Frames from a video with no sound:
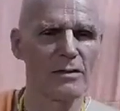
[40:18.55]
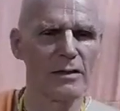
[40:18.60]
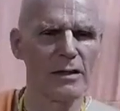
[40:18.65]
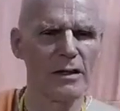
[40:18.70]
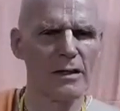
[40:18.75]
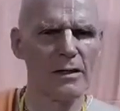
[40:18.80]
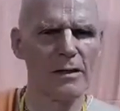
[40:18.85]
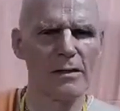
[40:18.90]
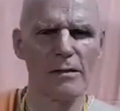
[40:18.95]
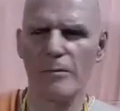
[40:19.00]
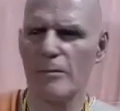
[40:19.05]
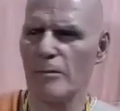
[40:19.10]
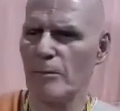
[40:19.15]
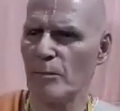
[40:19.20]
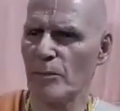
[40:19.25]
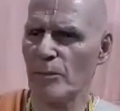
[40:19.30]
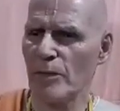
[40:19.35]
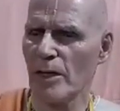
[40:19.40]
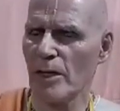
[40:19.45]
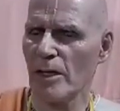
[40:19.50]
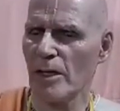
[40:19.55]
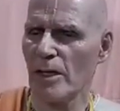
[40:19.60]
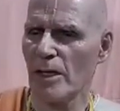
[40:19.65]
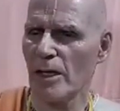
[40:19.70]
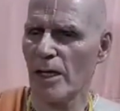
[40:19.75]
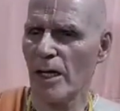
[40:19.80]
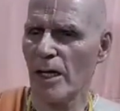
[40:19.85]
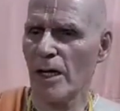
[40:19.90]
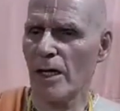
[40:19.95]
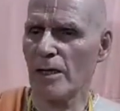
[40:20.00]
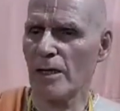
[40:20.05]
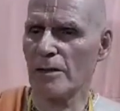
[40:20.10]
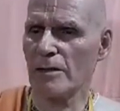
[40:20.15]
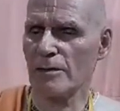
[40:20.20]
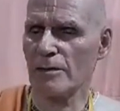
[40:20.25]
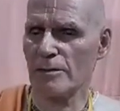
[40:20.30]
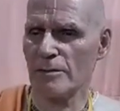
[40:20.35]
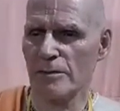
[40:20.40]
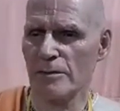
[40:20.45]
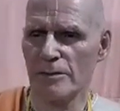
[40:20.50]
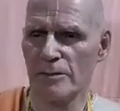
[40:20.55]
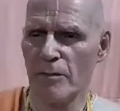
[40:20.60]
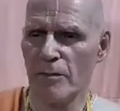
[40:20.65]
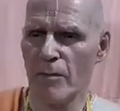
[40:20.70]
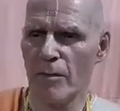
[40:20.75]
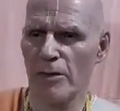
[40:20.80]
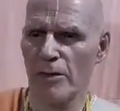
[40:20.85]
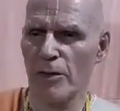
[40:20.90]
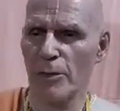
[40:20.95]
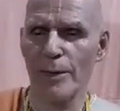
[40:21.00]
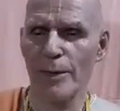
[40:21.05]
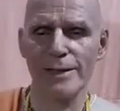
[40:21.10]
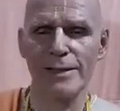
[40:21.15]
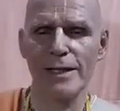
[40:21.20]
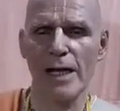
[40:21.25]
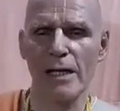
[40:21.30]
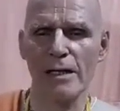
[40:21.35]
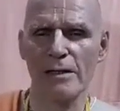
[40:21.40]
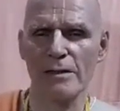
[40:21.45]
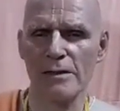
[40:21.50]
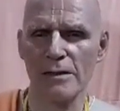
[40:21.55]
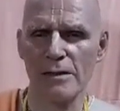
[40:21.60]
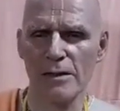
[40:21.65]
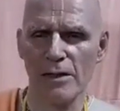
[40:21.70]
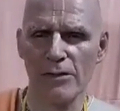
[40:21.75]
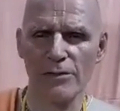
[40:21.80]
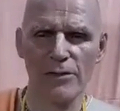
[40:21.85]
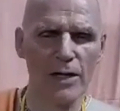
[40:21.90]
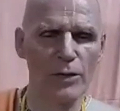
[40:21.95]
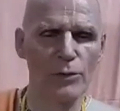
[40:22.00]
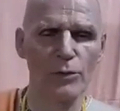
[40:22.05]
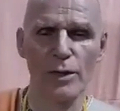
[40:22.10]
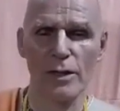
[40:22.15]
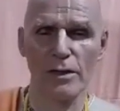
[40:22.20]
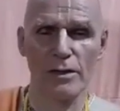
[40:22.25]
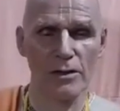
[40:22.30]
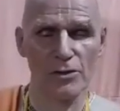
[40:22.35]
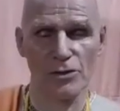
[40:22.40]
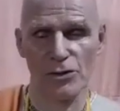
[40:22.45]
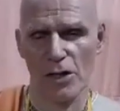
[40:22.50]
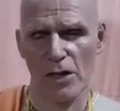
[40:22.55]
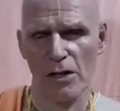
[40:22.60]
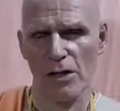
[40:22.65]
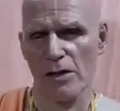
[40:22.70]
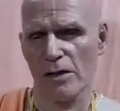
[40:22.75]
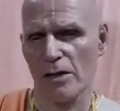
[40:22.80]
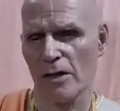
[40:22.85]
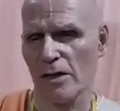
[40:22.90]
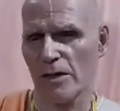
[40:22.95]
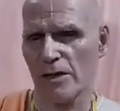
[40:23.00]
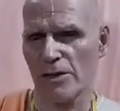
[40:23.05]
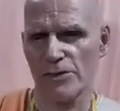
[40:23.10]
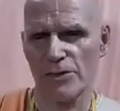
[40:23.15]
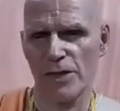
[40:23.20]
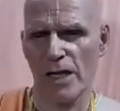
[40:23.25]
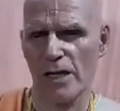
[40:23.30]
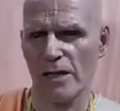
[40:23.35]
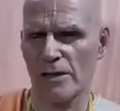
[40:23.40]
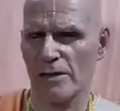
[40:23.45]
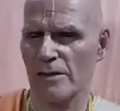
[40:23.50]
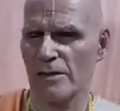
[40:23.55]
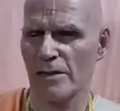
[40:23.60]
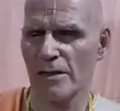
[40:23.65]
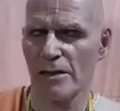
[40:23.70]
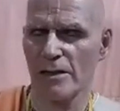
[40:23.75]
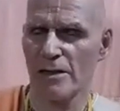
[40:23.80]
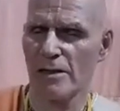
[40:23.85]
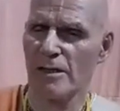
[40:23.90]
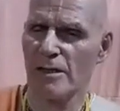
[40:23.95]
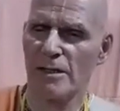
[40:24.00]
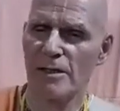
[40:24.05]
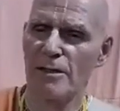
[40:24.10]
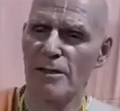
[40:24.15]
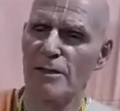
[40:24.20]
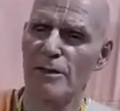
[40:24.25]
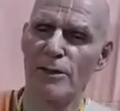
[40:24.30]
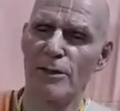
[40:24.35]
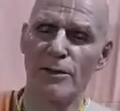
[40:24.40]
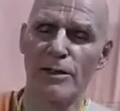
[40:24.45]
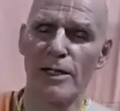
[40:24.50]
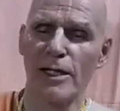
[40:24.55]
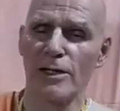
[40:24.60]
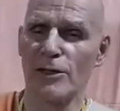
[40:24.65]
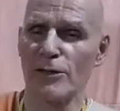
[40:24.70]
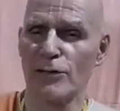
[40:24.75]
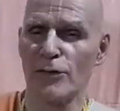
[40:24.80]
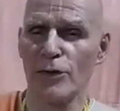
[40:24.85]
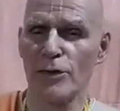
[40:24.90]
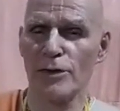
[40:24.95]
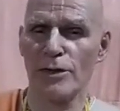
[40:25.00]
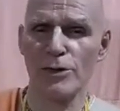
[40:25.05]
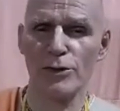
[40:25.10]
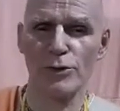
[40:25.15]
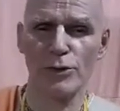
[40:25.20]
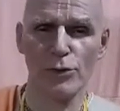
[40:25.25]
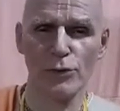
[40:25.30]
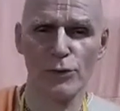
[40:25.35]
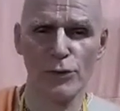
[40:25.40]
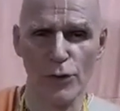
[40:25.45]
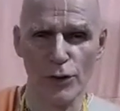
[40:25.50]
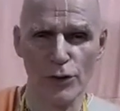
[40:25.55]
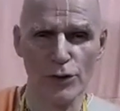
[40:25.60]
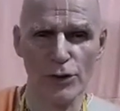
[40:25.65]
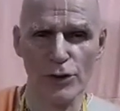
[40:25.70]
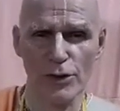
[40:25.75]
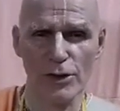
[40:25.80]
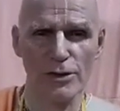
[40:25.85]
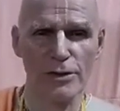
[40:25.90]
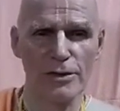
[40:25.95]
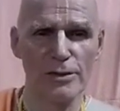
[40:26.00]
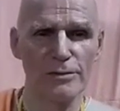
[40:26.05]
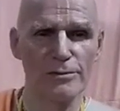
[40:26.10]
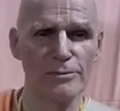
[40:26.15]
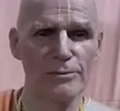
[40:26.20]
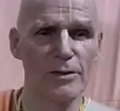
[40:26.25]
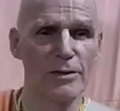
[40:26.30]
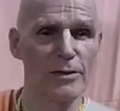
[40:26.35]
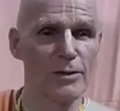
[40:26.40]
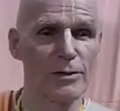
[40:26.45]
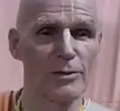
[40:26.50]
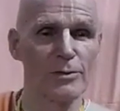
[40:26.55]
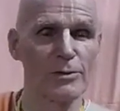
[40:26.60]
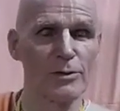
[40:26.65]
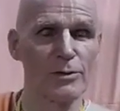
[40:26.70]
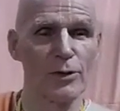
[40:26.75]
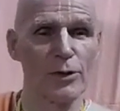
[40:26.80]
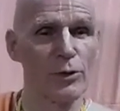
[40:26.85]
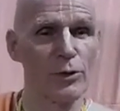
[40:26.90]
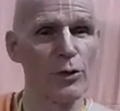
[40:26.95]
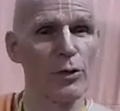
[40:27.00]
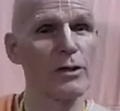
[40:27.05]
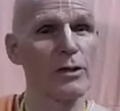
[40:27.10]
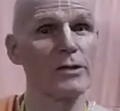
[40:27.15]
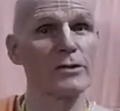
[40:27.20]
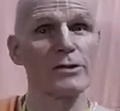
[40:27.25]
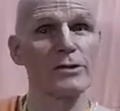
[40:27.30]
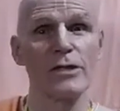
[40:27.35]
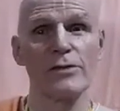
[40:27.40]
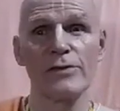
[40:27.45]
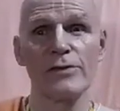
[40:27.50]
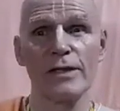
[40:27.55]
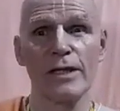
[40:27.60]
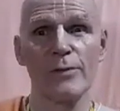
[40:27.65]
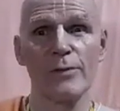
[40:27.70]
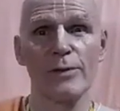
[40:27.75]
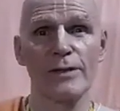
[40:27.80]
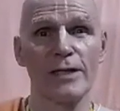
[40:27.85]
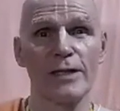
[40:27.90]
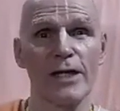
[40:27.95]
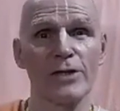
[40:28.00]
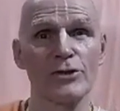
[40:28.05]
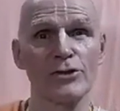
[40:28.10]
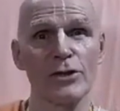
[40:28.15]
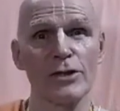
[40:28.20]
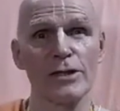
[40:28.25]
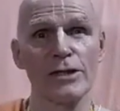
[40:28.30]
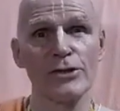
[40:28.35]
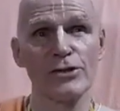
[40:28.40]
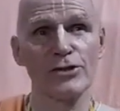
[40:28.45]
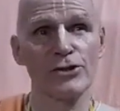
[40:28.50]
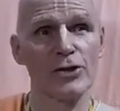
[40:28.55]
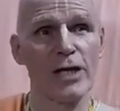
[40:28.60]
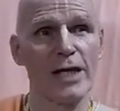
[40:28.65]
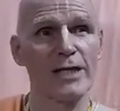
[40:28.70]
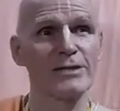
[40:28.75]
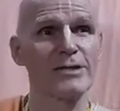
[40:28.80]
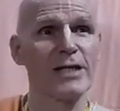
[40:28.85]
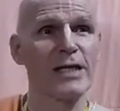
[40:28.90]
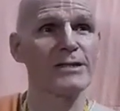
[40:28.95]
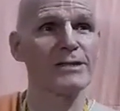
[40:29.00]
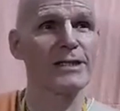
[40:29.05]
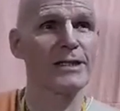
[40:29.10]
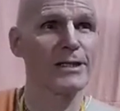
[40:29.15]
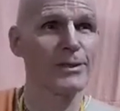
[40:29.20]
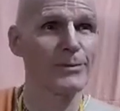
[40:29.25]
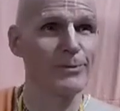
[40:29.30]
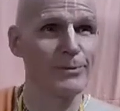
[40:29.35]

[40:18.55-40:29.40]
And the mentality of Advaita Acharya is that, oh, that devotee is so fortunate. The Lord is giving him attention. He's chastising him.